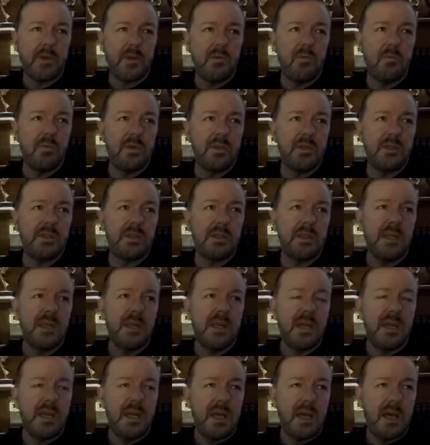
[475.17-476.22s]
was
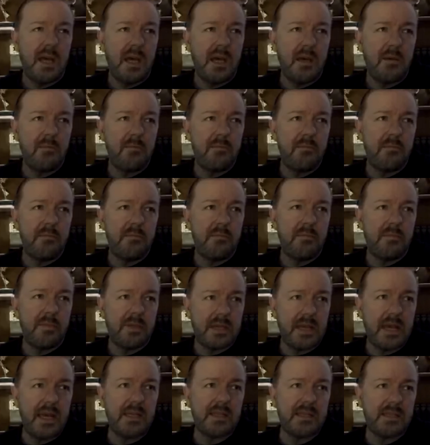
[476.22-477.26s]

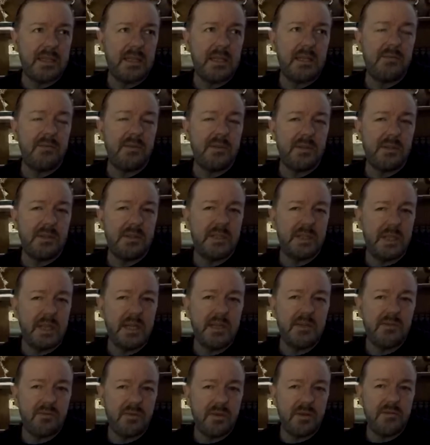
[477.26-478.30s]
Cat Stevens'
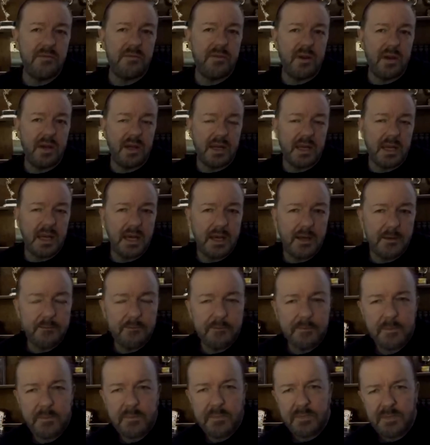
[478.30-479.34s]
Teaser in the Firecat.
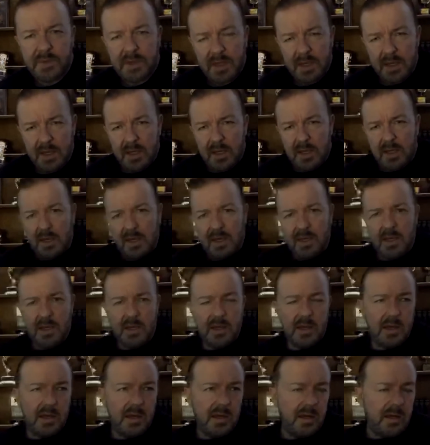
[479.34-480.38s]

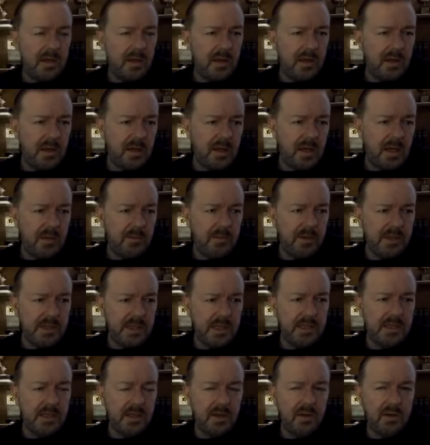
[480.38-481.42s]
And my
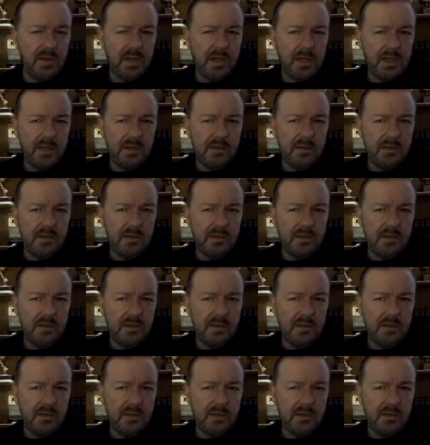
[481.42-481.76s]
sister got it